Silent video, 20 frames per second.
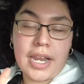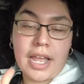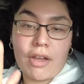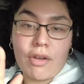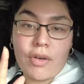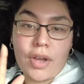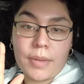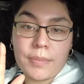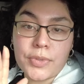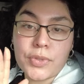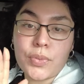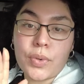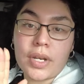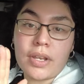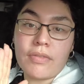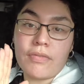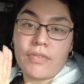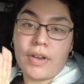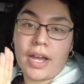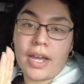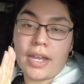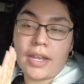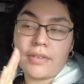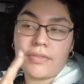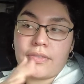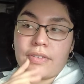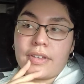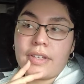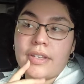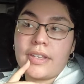now I'm
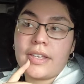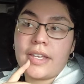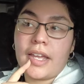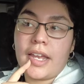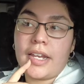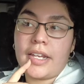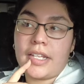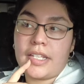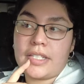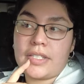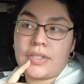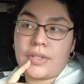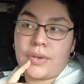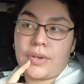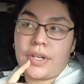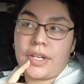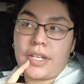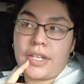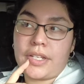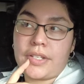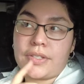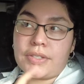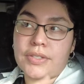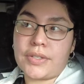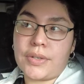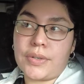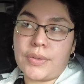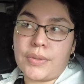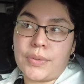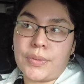25 and he's 30,
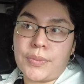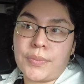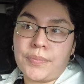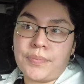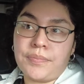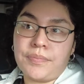so